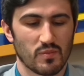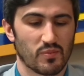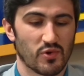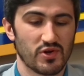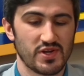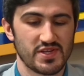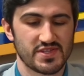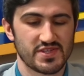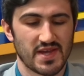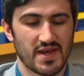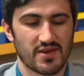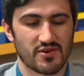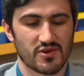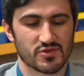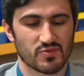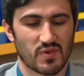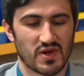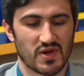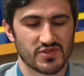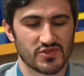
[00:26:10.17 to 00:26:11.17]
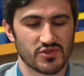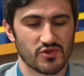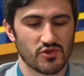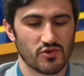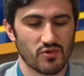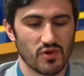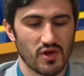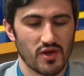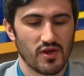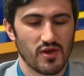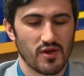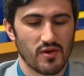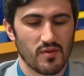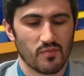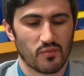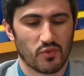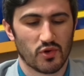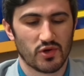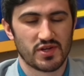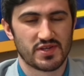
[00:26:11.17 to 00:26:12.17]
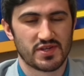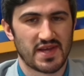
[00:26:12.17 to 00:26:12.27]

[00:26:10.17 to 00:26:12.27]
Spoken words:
Bernie Sanders wants to put a